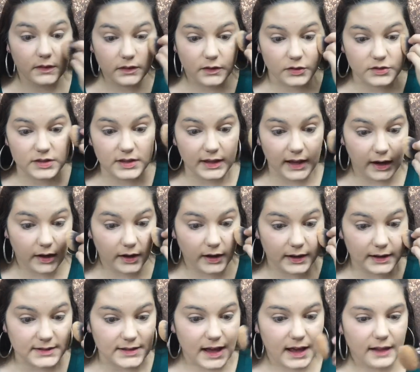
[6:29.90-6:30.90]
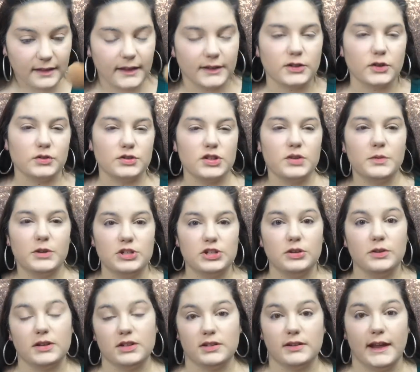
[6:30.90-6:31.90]
those are the areas. Like, don't you wish
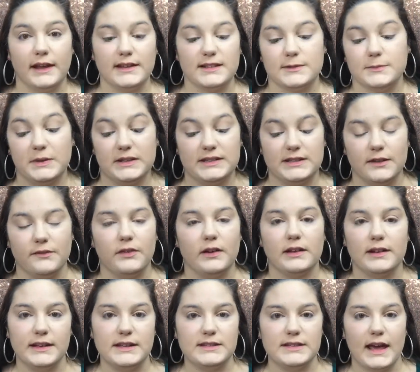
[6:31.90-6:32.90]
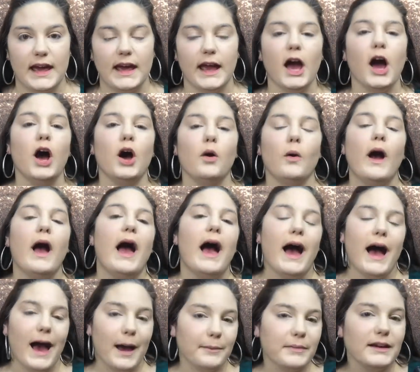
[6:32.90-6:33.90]
you could like specifically say, oh,
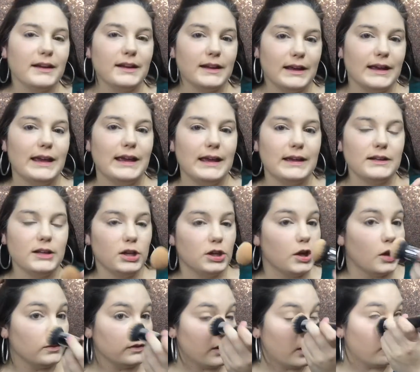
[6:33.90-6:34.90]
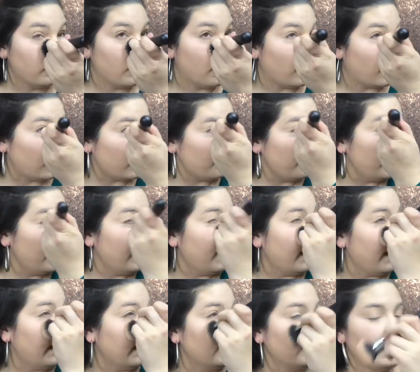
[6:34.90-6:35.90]
I'm going to eat, you know, low carb
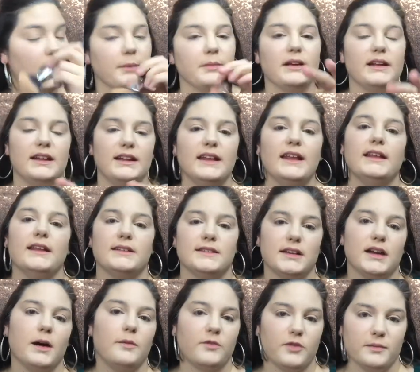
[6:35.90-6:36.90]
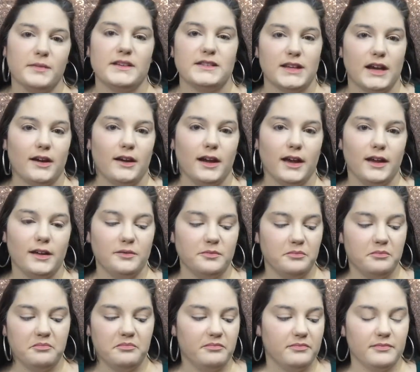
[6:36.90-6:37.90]
and I'm going to need it to come from this area?
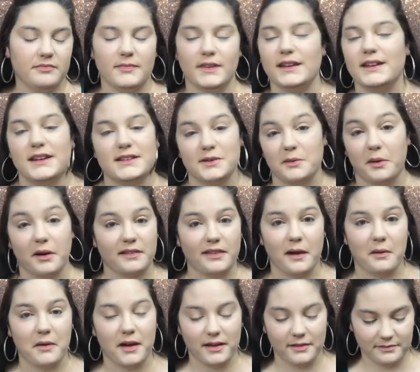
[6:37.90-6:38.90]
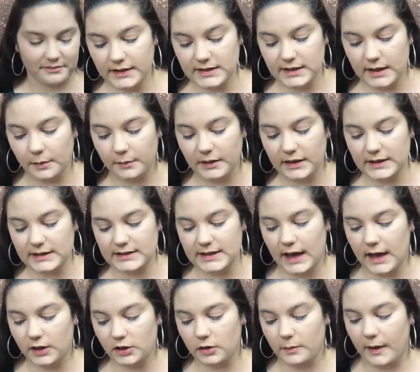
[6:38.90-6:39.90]
It doesn't work that way. Okay, so now I'm going to
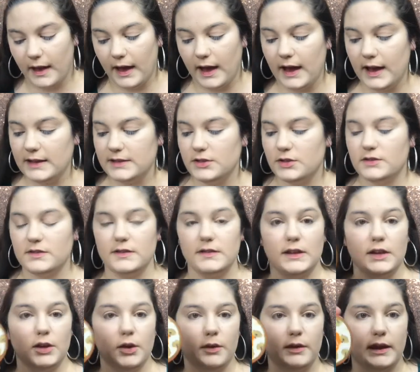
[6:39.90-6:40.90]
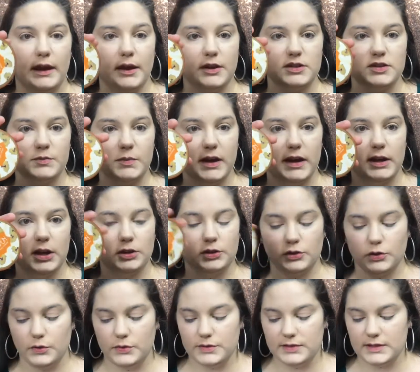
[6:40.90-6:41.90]
set under my eyes using the Coty
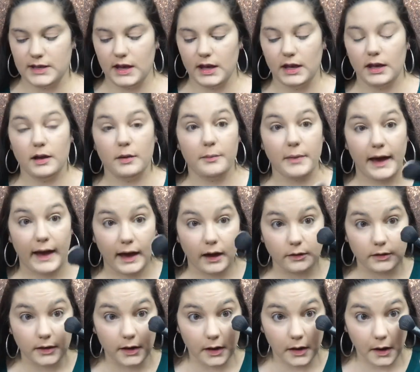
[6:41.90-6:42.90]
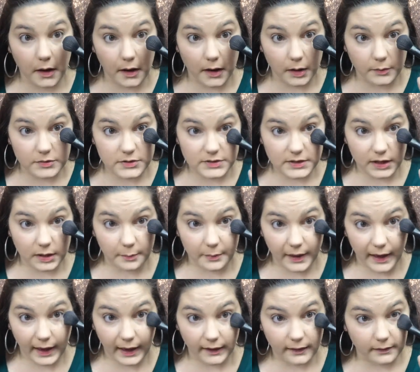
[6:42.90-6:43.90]
Airspun loose powder, and I'm just going to
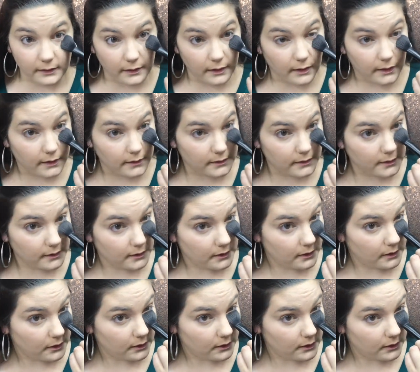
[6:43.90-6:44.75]
pack this